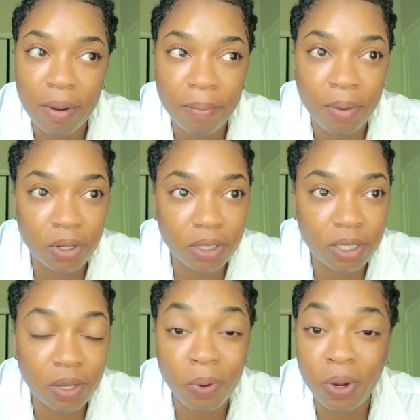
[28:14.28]
But
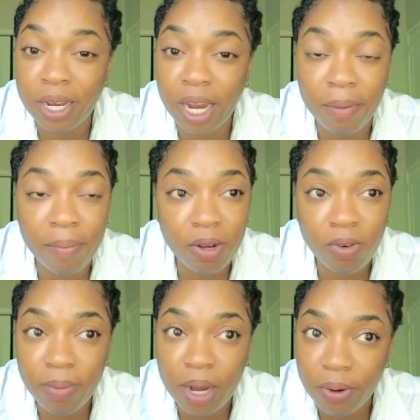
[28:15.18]
working in the mail
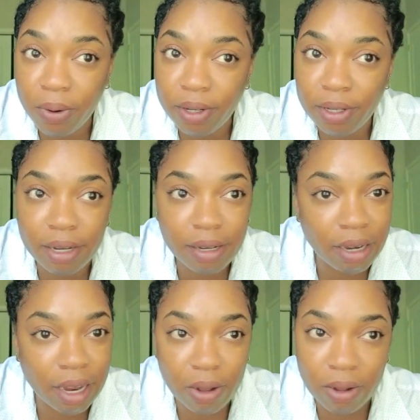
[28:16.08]
room alone,
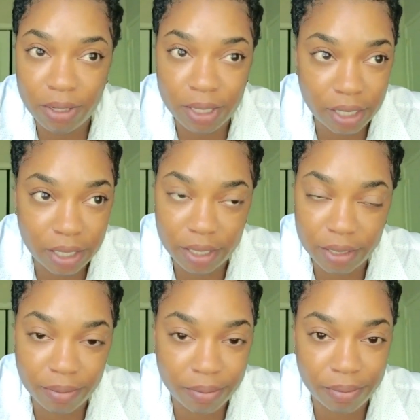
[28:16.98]
now go cut it.
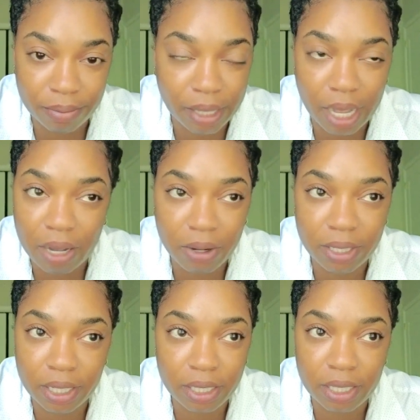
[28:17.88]
Now
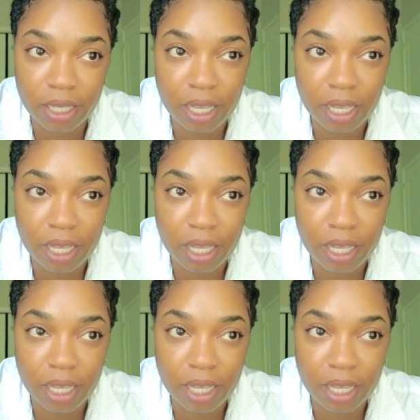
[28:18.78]
cut it.